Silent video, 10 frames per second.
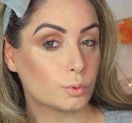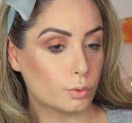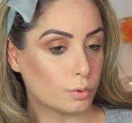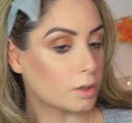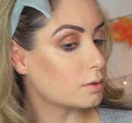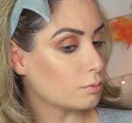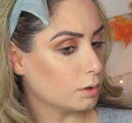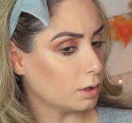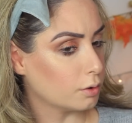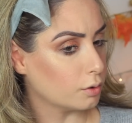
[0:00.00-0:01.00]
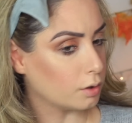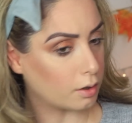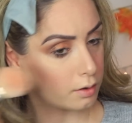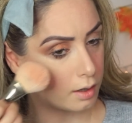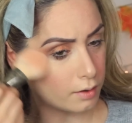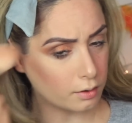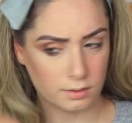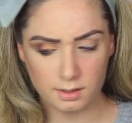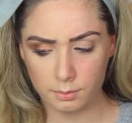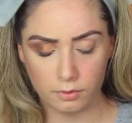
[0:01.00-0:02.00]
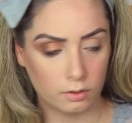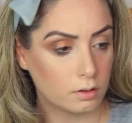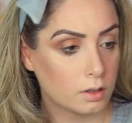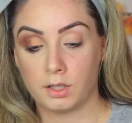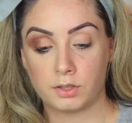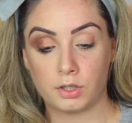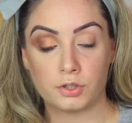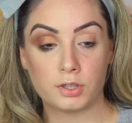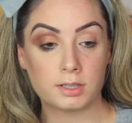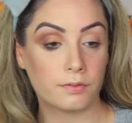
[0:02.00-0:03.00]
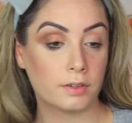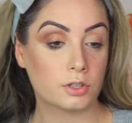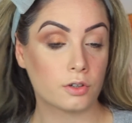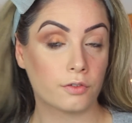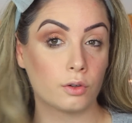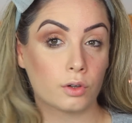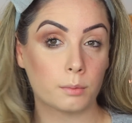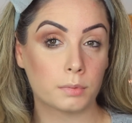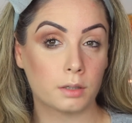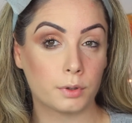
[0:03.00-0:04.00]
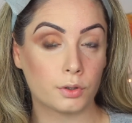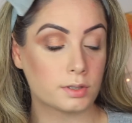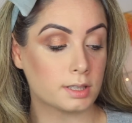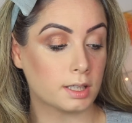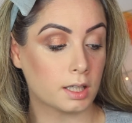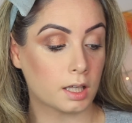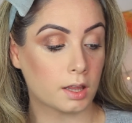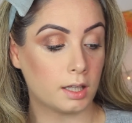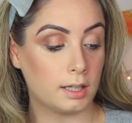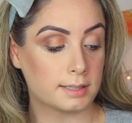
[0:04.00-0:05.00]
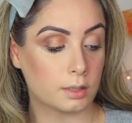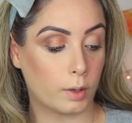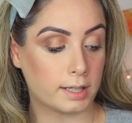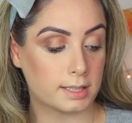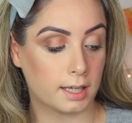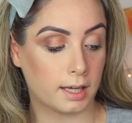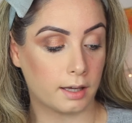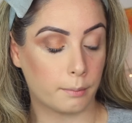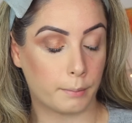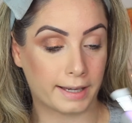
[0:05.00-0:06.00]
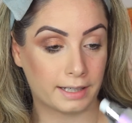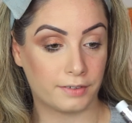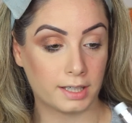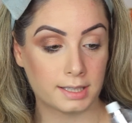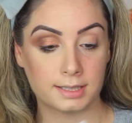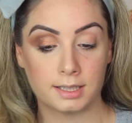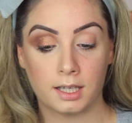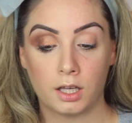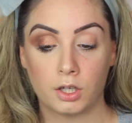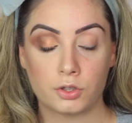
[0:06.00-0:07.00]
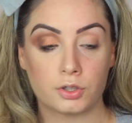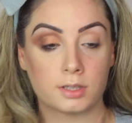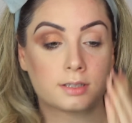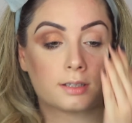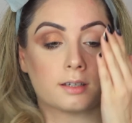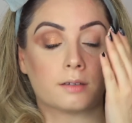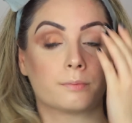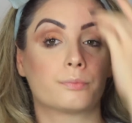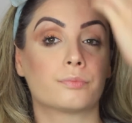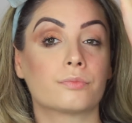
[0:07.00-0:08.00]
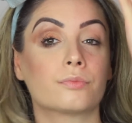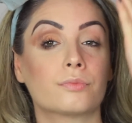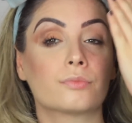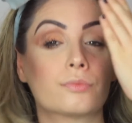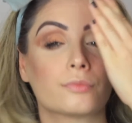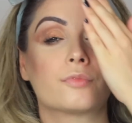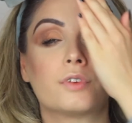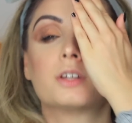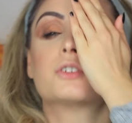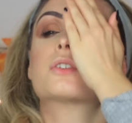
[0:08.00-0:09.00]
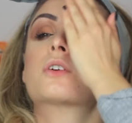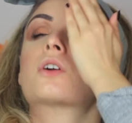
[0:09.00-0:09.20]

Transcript: Oh, that's really good. Have I used this before? So just to finish off the look, I'm going to be using the Lisa Waitier Magnifix just to finish it